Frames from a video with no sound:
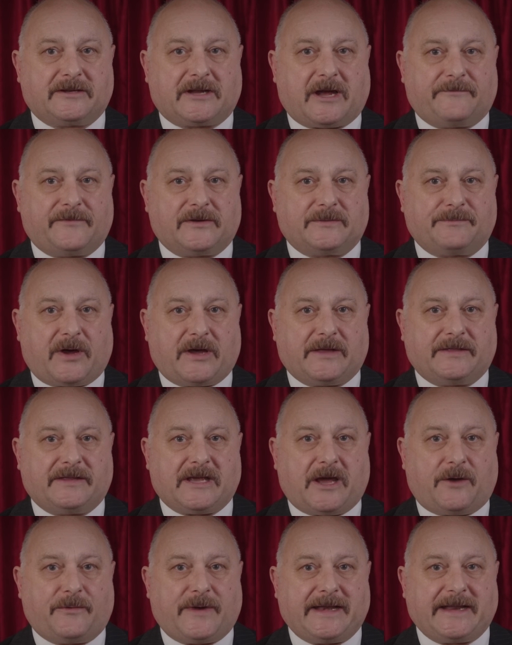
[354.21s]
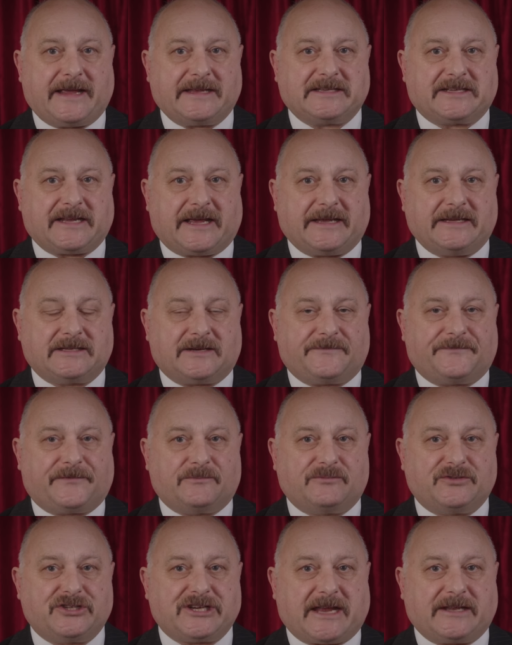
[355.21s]
covered by the ONS data
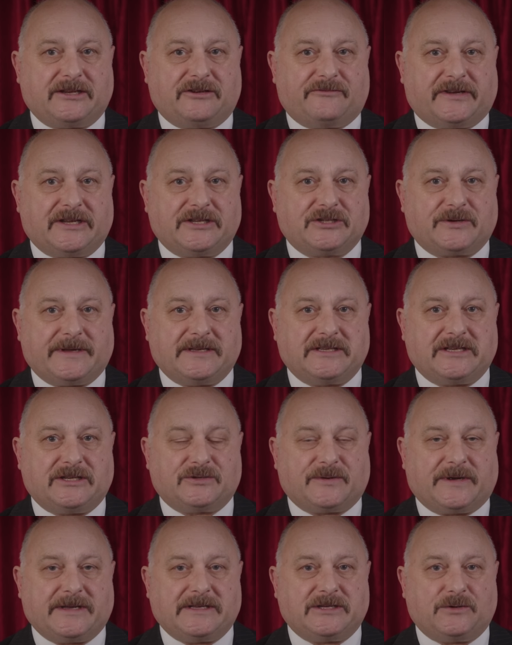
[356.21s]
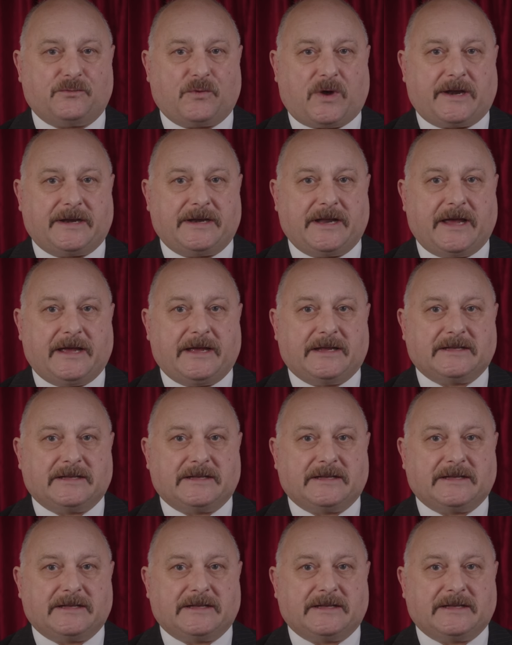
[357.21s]
from January 2021